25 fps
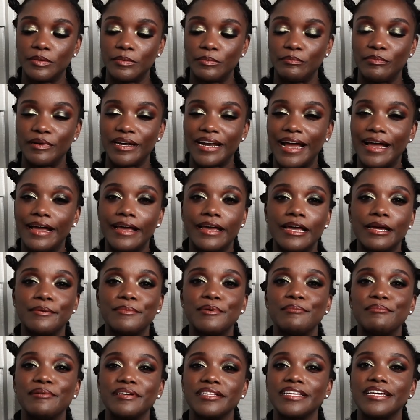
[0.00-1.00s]
but I am
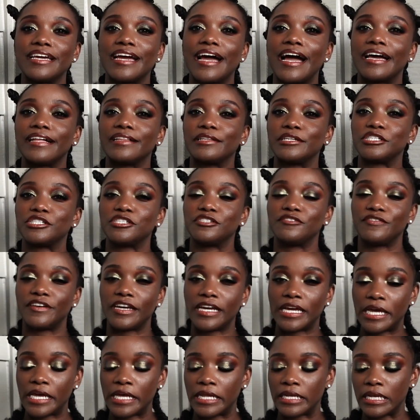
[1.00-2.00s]
a Billie Eilish
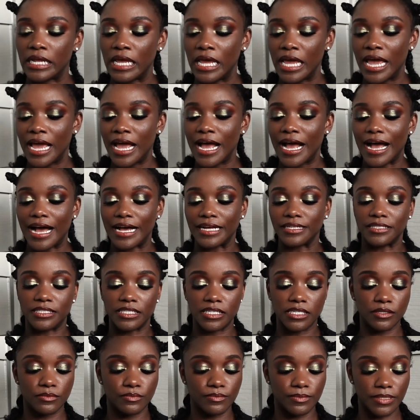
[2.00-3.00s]
fan. I
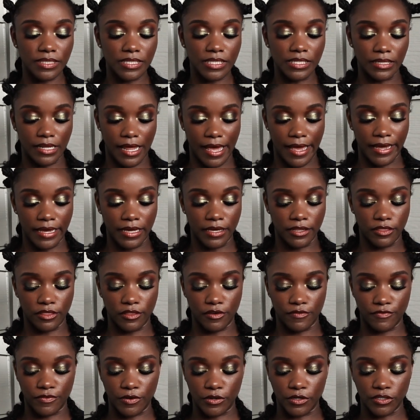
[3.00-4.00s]
did really like
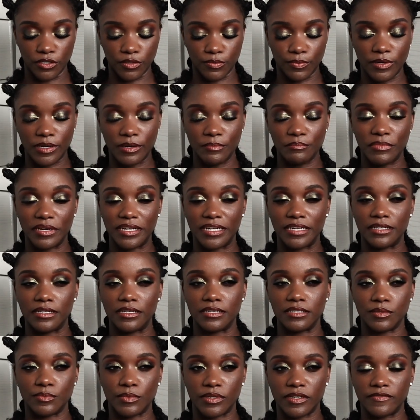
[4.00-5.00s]
the first one, but it
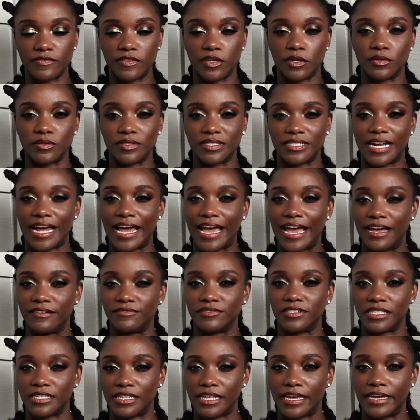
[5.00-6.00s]
is one of those that I have
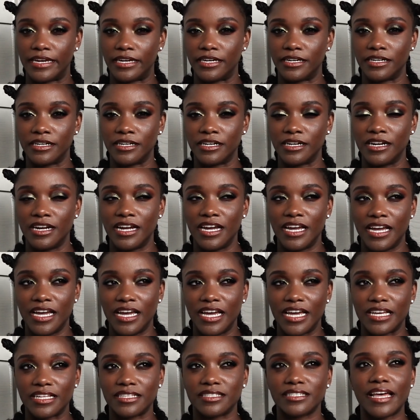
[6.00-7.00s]
to layer.
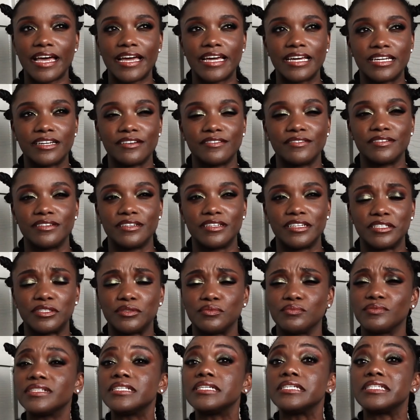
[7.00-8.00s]
It's like, it's
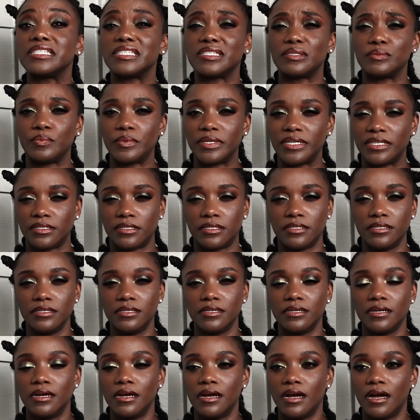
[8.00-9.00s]
really sweet.
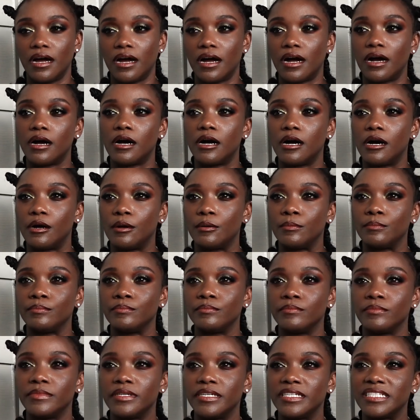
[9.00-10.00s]

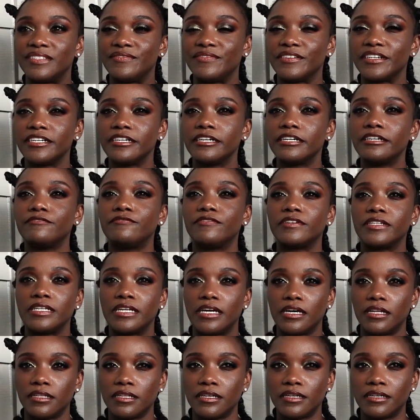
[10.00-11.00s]
It's very
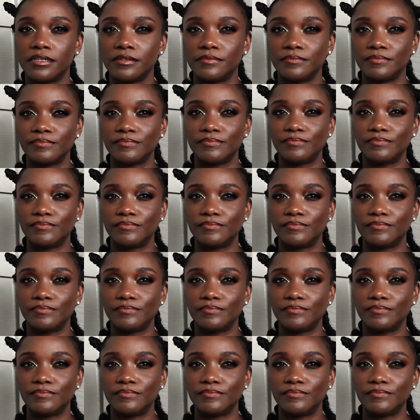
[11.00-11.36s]
vanilla,